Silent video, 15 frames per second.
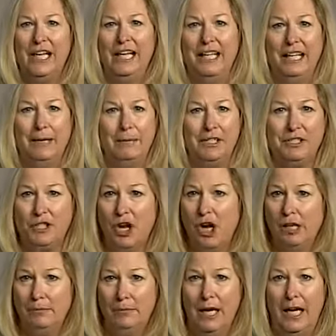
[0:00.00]
And I'm a
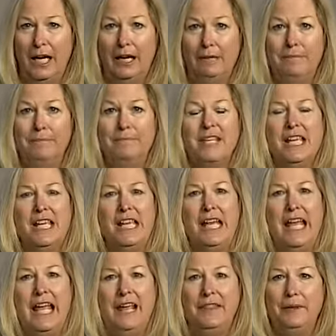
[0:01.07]
dog mom
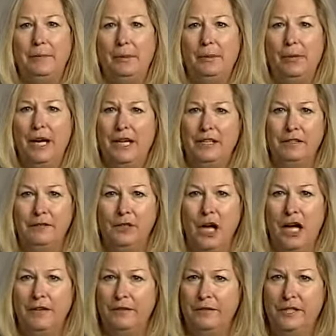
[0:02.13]
and the proprietor of
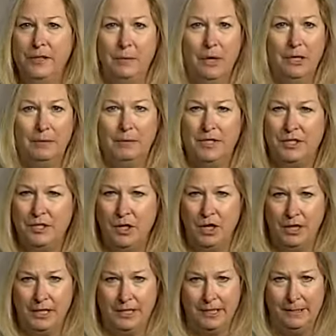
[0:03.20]
Godfrey's Welcome to
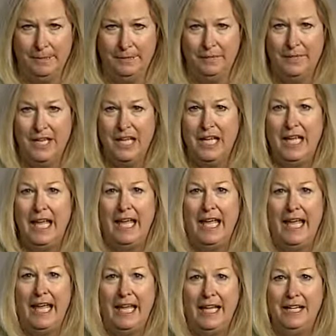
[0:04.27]
Dogdom.
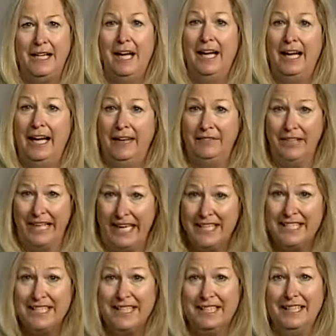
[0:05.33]
And I have a
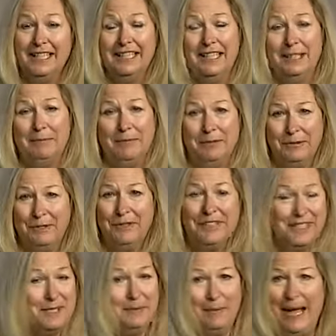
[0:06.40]
guest tonight that I'm thrilled
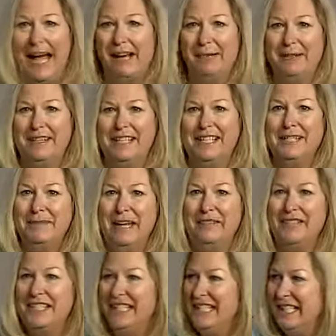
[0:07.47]
is back with us. We
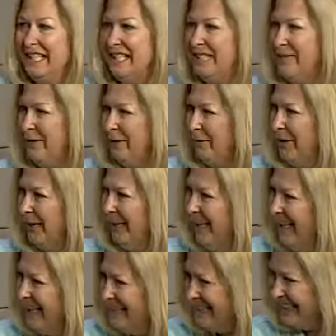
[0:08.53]
haven't seen Denise for a while.
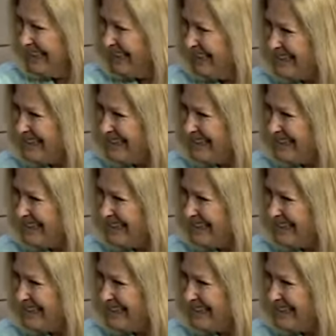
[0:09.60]
Hi, Denise.